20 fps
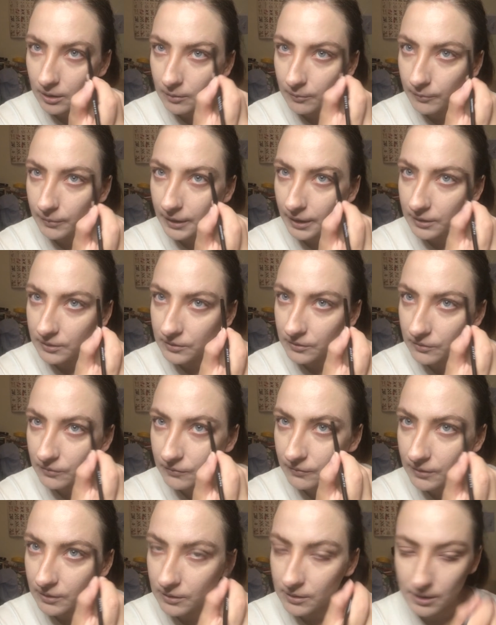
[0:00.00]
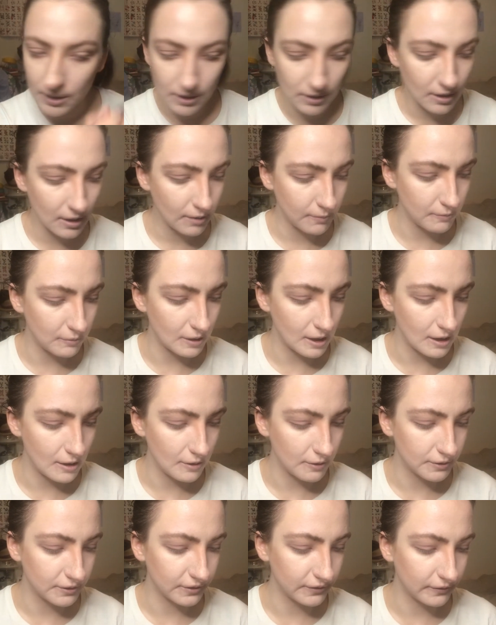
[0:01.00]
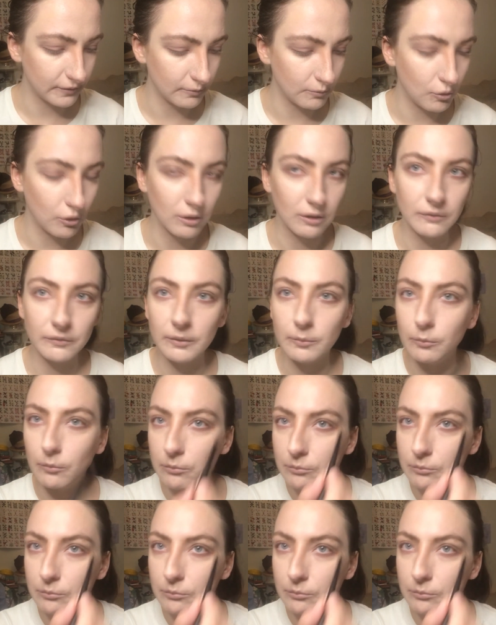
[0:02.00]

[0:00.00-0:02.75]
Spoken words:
But yeah, just filling in the brows for more of a